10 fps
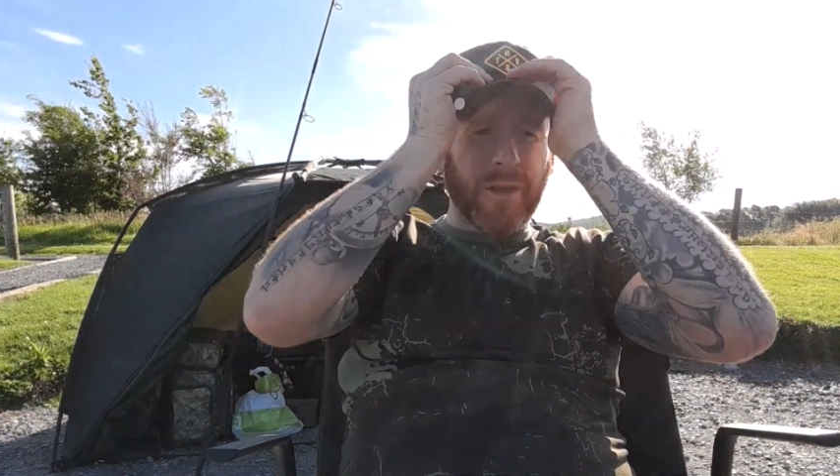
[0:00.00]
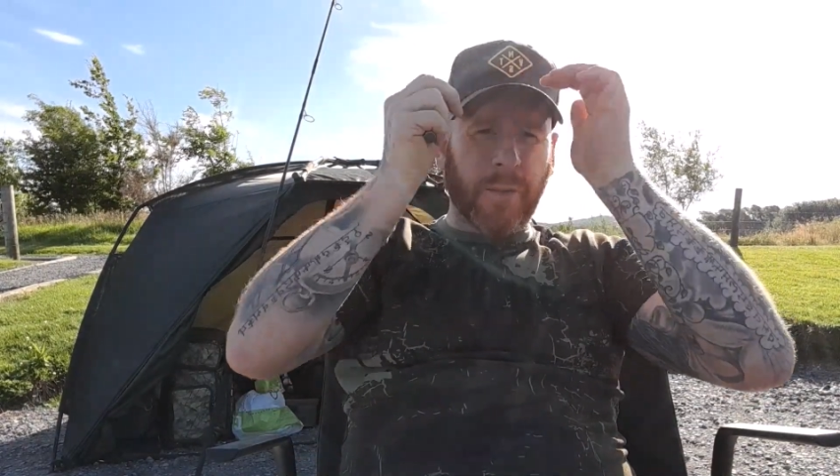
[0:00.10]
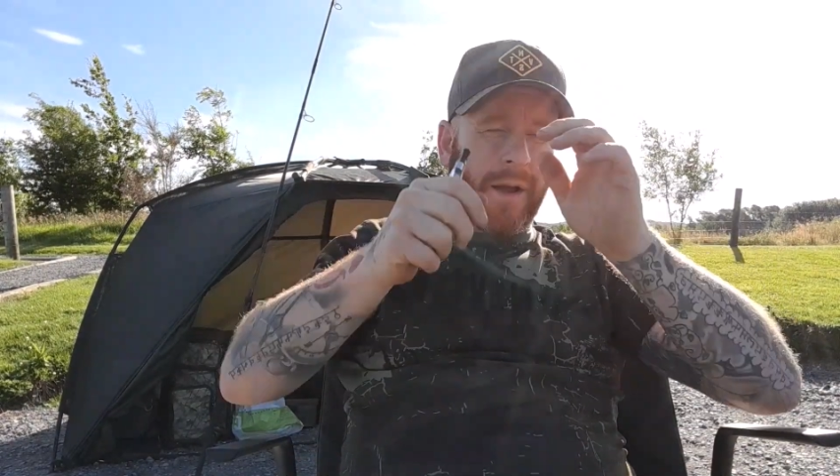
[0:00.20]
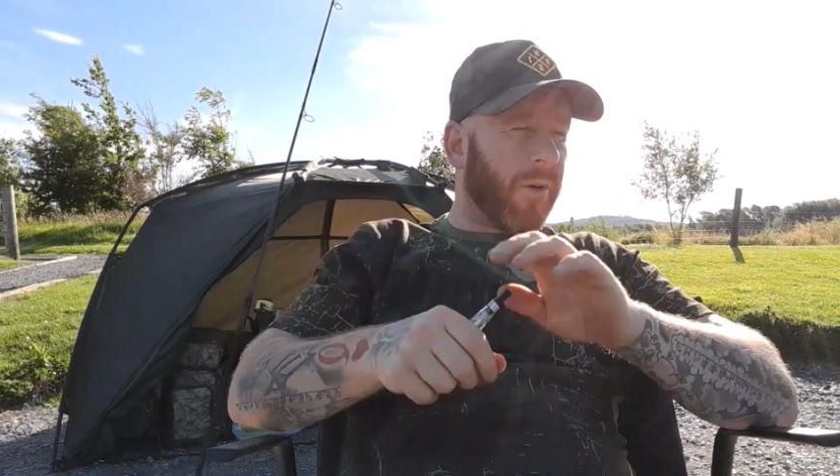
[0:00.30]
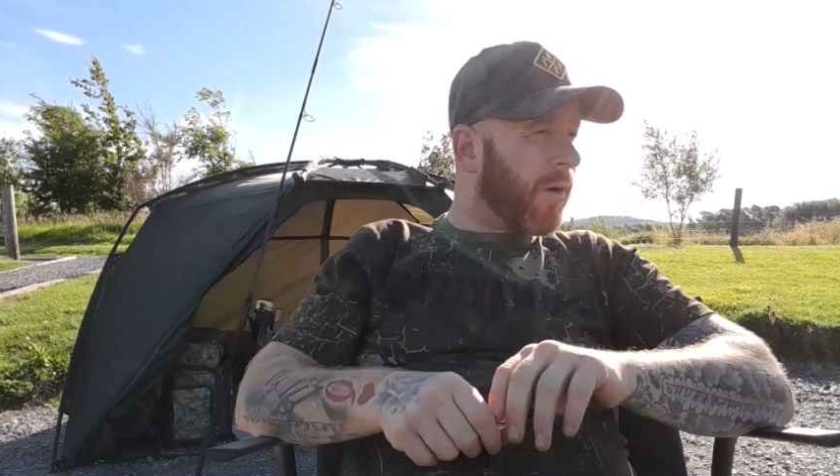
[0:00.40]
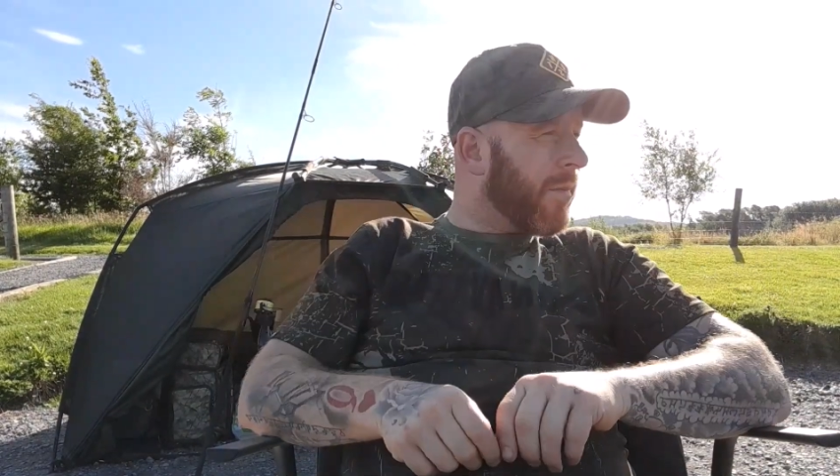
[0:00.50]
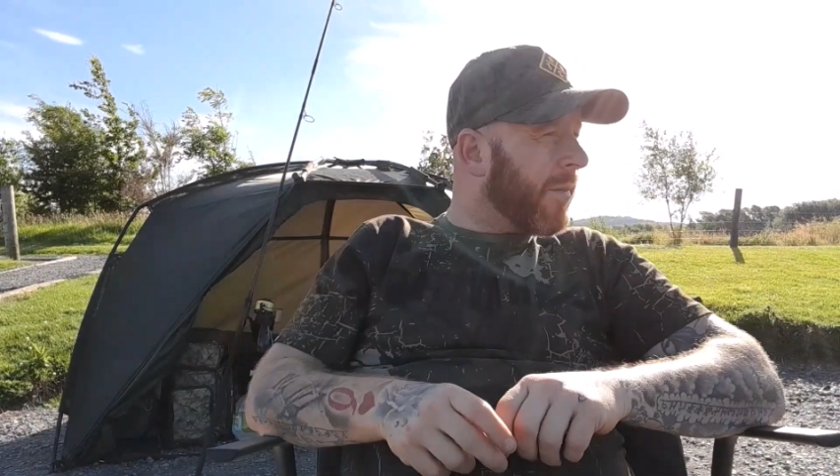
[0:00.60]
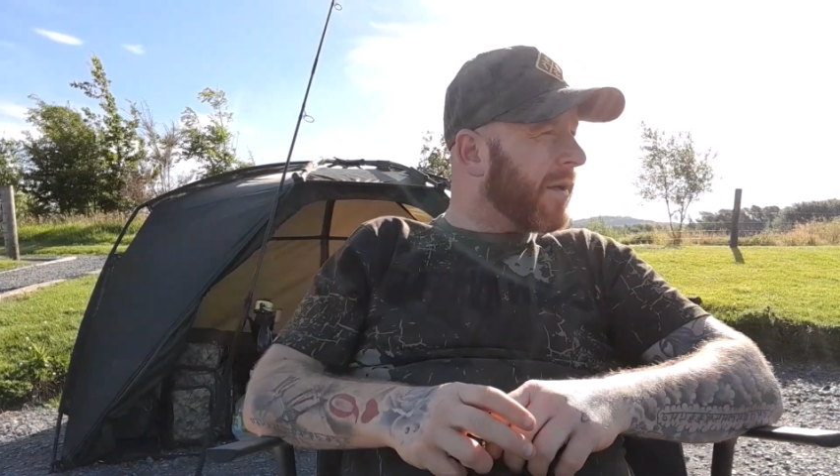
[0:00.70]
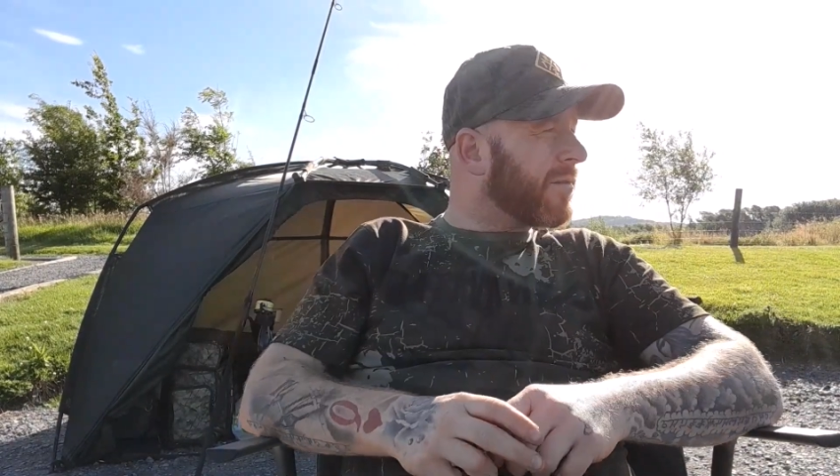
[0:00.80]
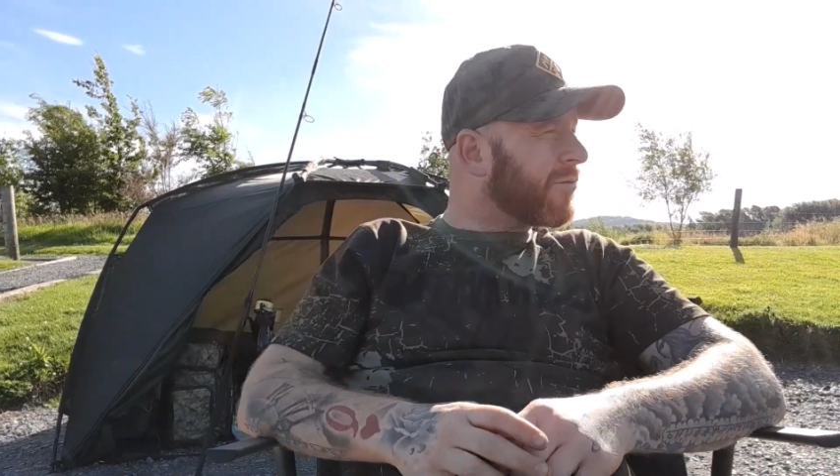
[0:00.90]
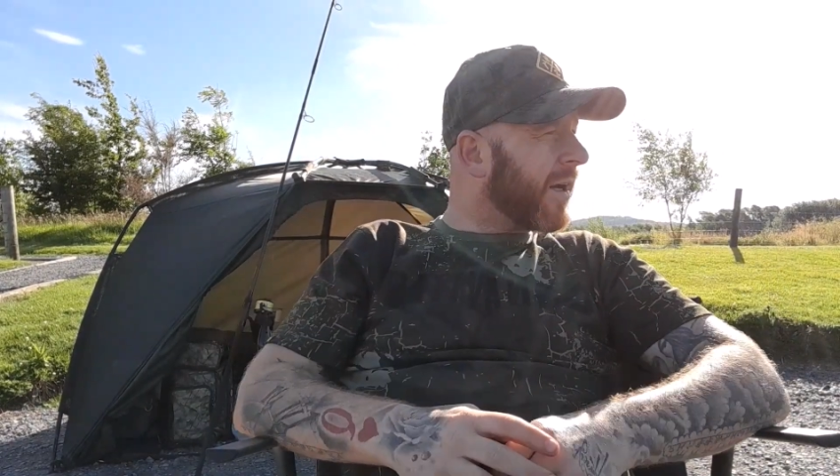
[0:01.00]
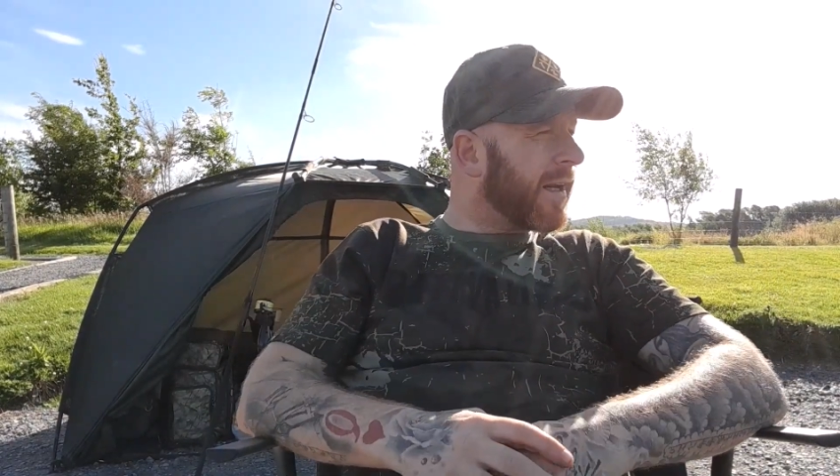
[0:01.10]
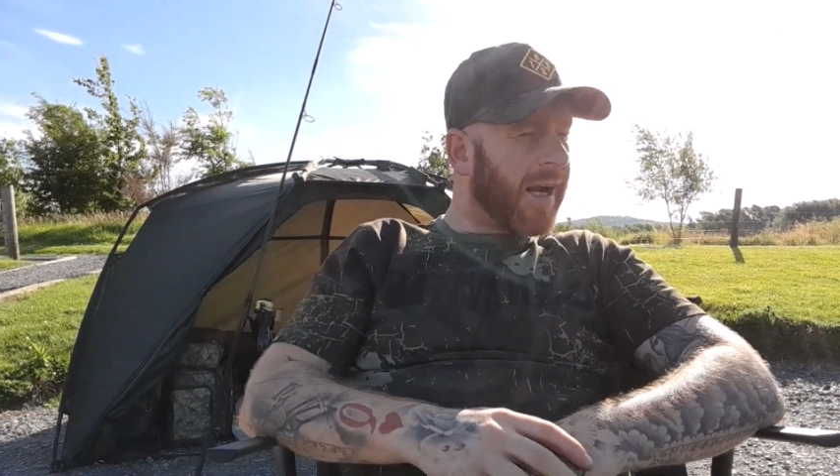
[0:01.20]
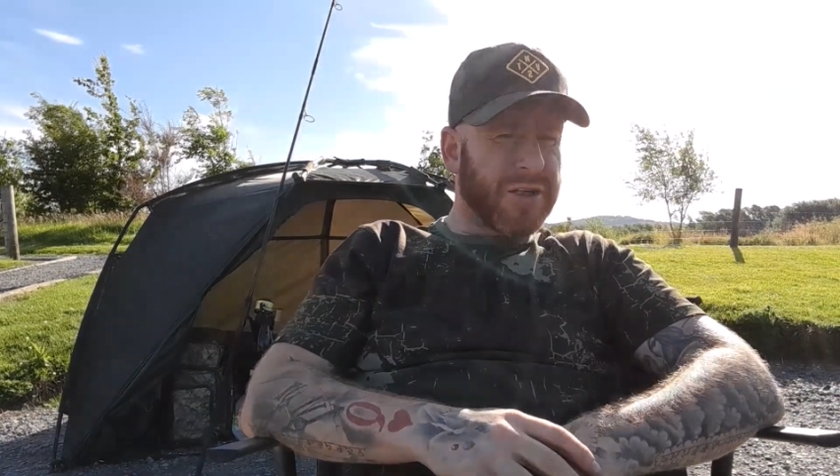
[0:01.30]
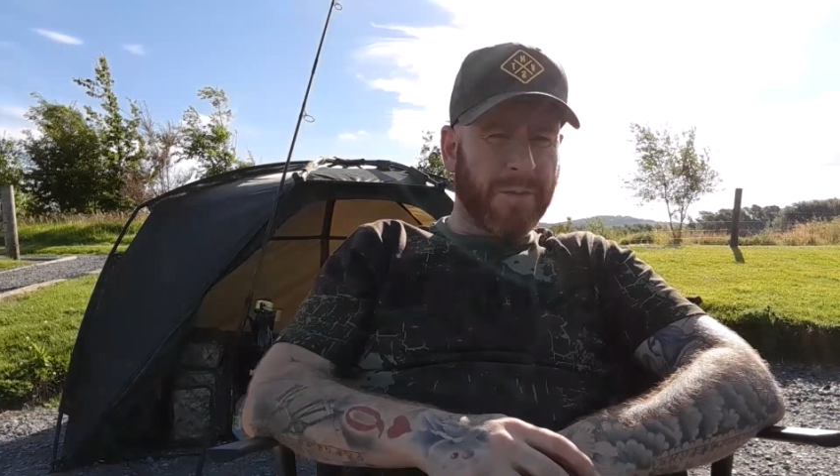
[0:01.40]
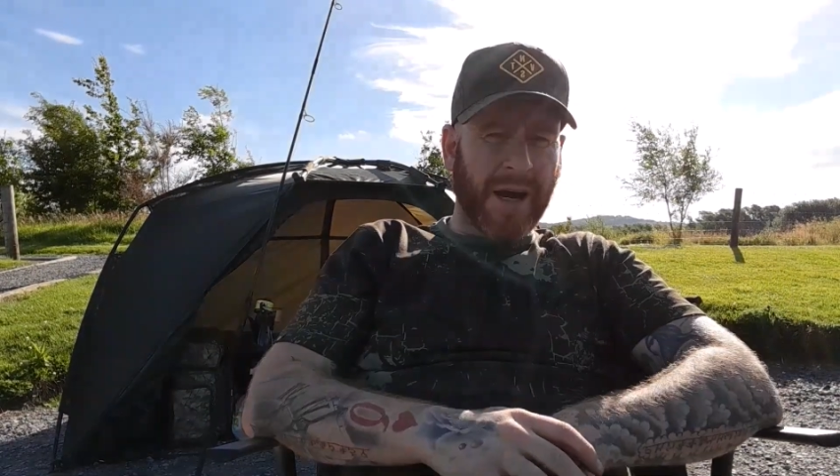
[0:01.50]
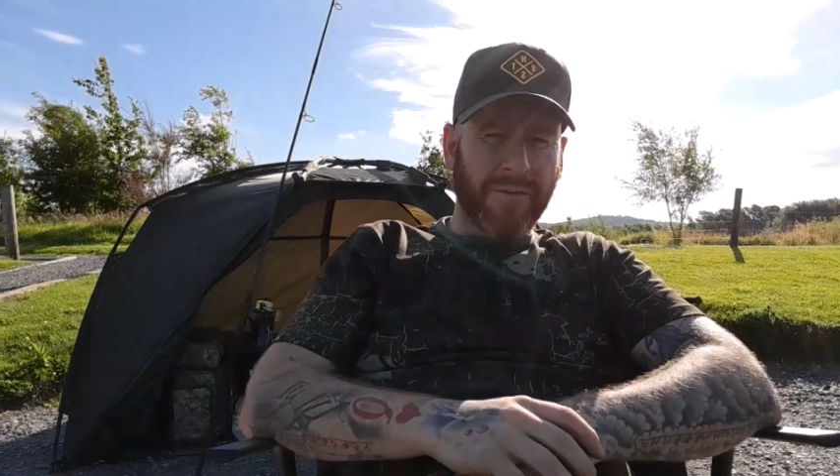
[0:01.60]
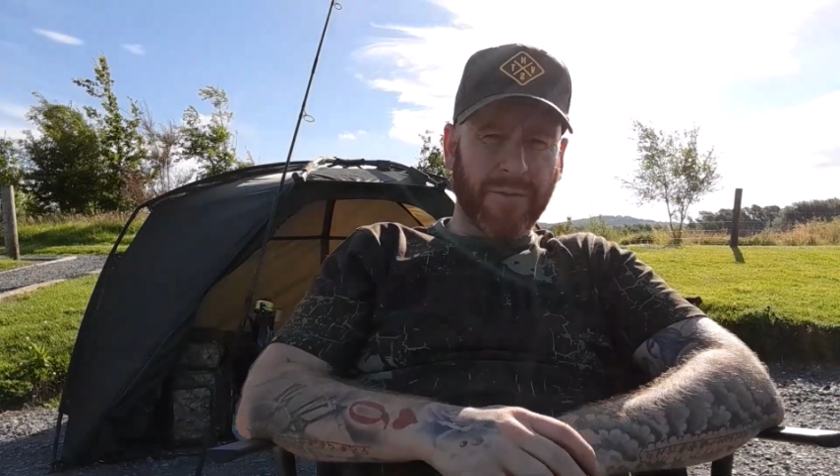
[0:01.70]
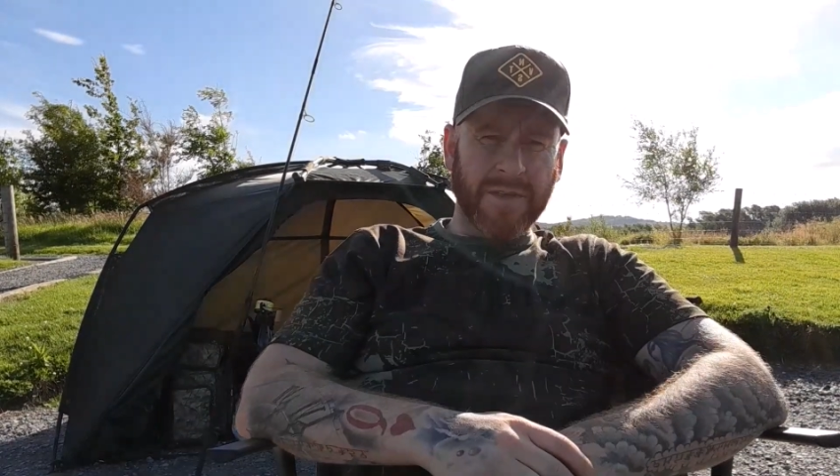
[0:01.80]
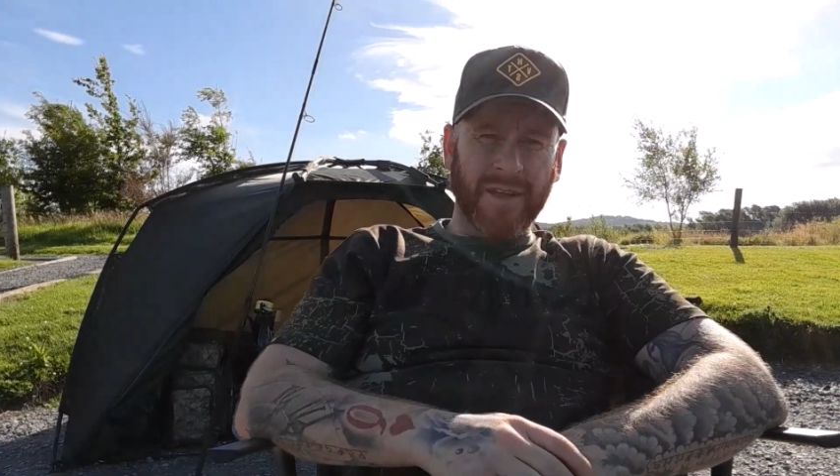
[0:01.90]
about how I can maybe try and catch a
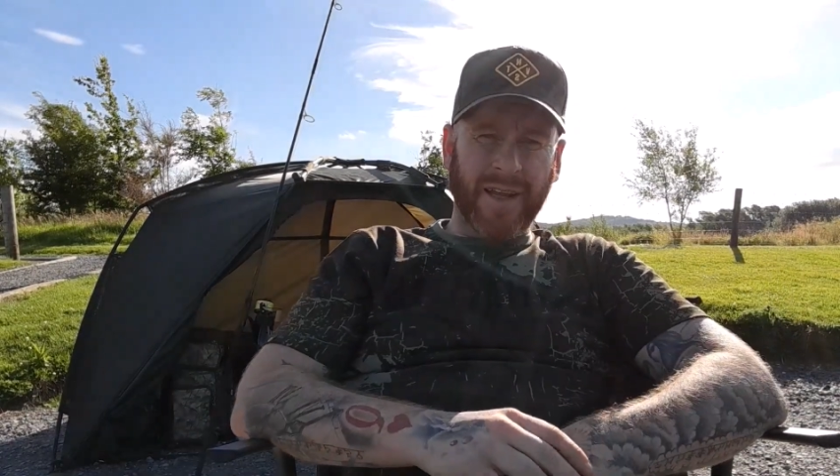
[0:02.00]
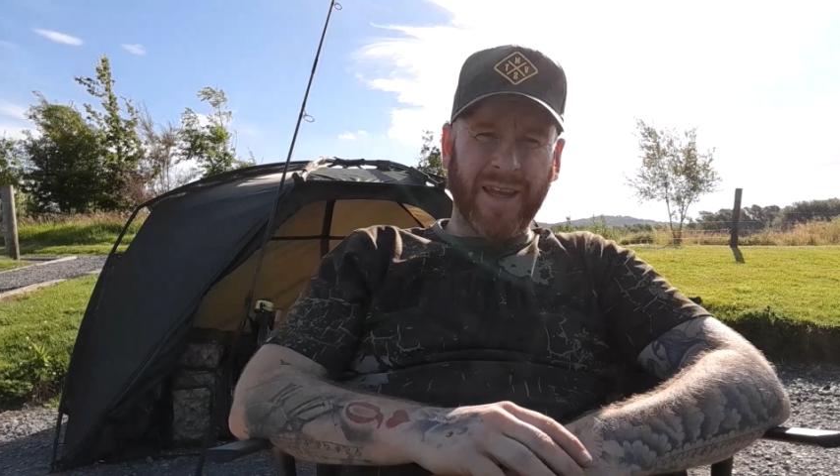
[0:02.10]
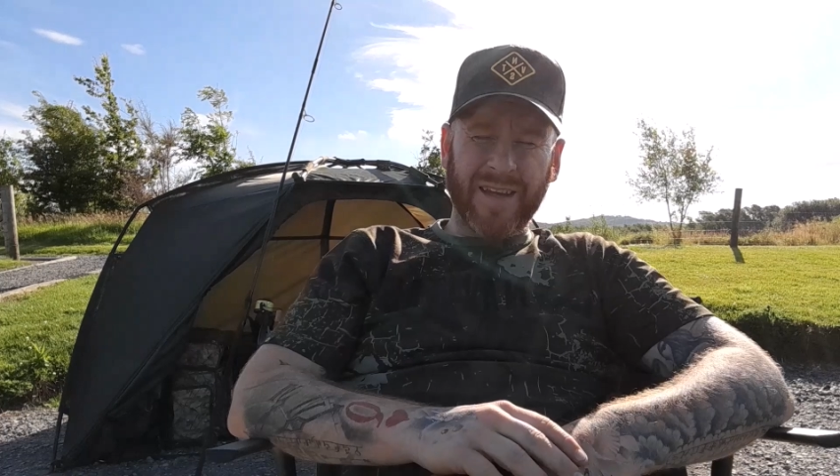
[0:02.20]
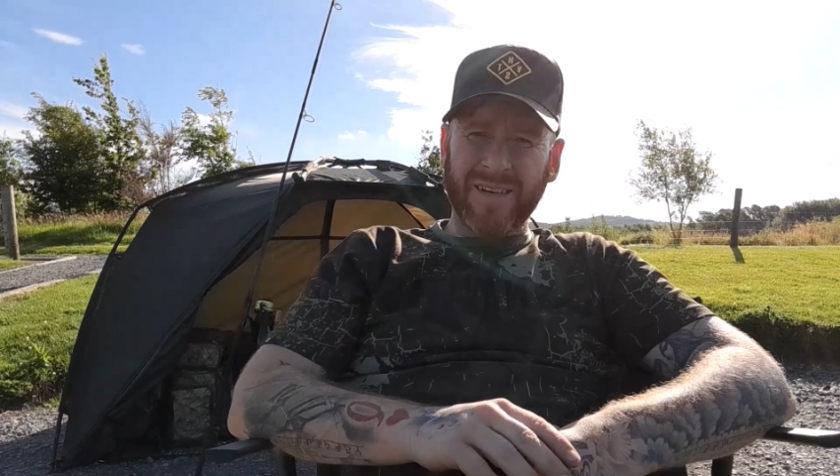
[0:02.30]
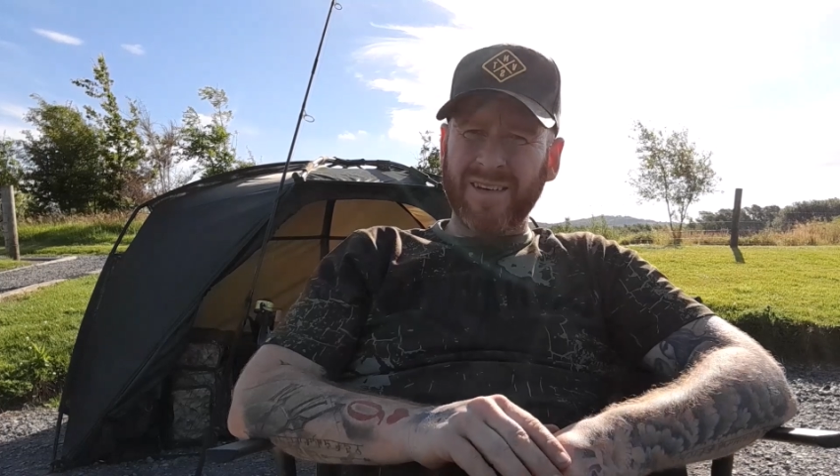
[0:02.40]
bite from this lake.